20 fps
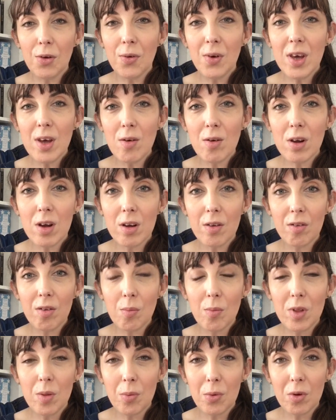here are
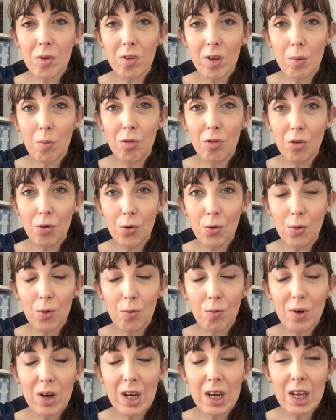some of the books I'm still
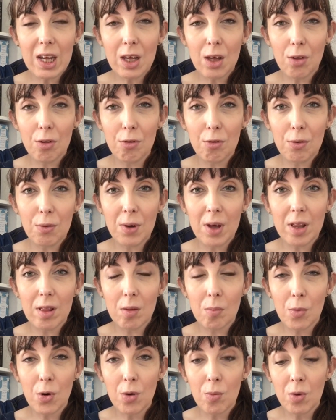reading through at
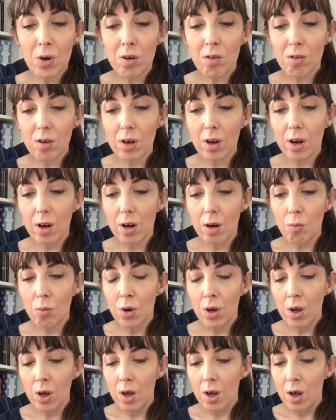the moment.
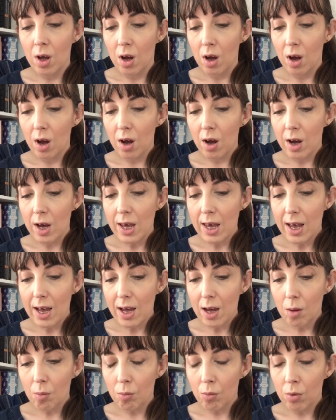I
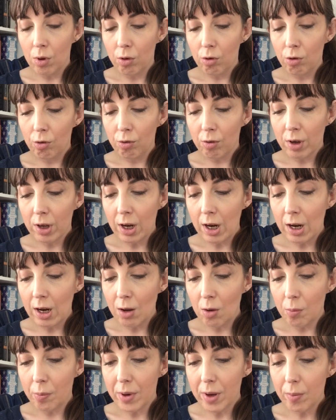am struggling a
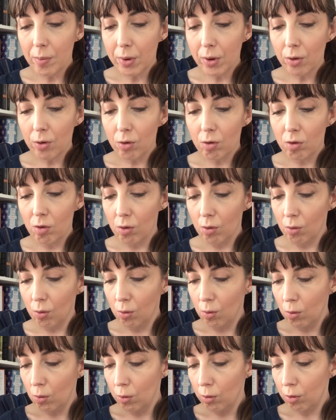little bit because
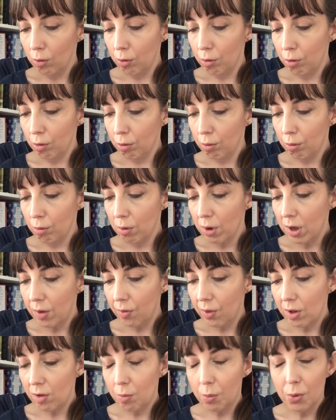all three
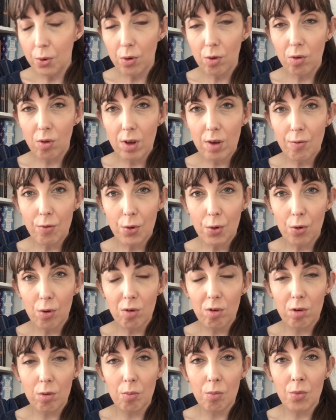of these books have got
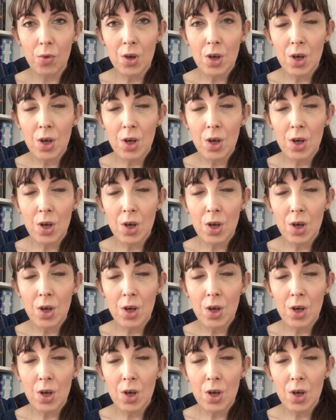some